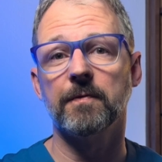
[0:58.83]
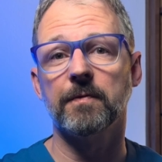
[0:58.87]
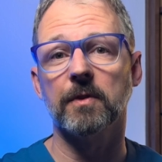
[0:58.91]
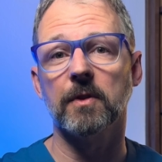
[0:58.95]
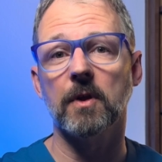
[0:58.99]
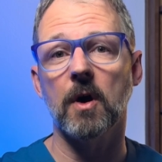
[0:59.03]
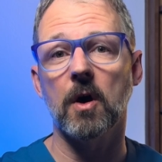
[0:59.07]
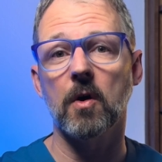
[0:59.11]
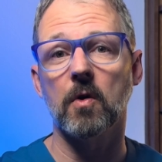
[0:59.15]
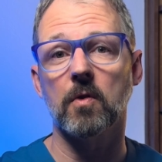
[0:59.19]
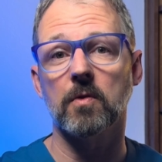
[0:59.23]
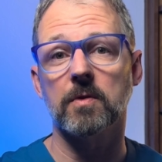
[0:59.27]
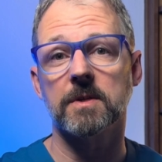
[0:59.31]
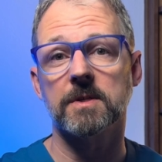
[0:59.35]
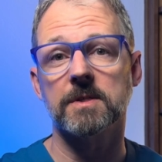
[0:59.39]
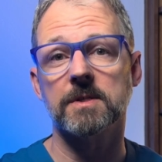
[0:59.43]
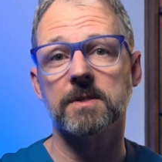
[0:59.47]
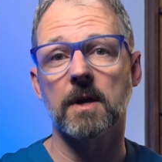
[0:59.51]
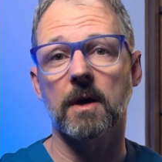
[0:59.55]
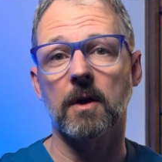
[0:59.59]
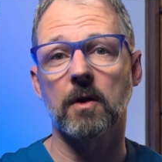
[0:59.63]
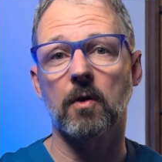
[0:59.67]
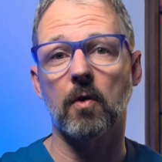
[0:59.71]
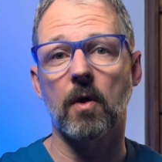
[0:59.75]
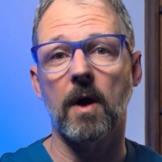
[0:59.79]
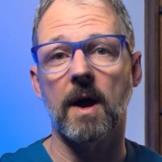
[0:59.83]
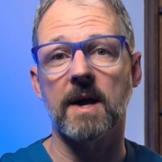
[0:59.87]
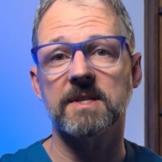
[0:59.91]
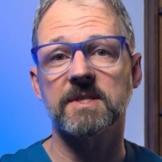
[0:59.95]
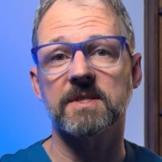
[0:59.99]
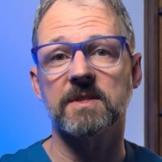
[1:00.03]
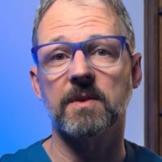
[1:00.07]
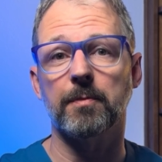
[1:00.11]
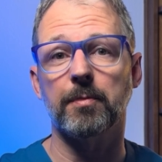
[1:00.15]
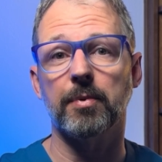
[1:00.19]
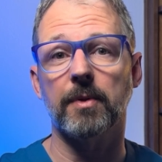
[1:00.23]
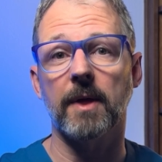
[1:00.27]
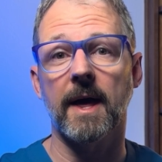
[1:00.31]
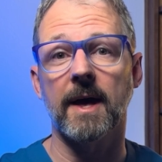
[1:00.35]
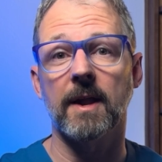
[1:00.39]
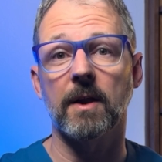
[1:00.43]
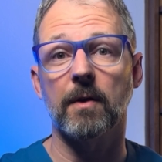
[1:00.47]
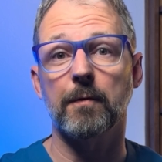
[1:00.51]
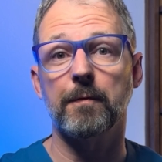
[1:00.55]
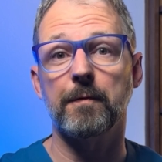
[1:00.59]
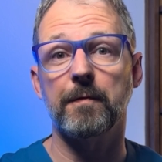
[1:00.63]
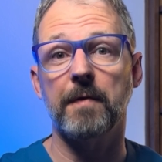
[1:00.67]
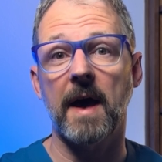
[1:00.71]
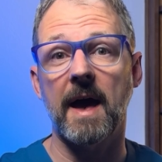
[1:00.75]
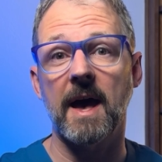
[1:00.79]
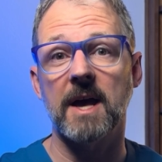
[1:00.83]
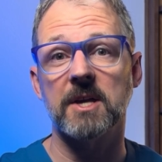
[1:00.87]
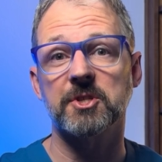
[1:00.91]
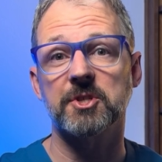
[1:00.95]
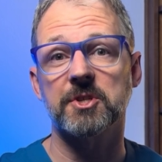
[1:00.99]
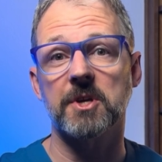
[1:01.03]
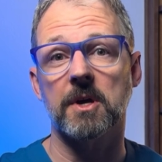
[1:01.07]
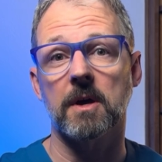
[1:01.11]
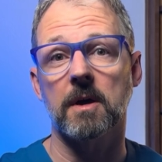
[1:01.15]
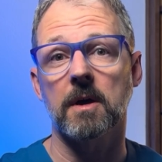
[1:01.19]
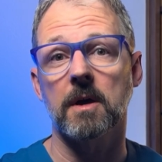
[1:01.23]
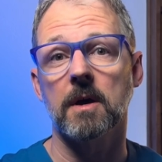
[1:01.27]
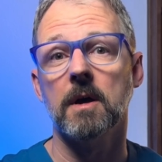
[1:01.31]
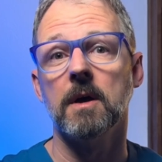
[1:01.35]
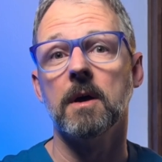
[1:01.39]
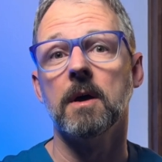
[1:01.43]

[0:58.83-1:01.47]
loads across the plantar fascia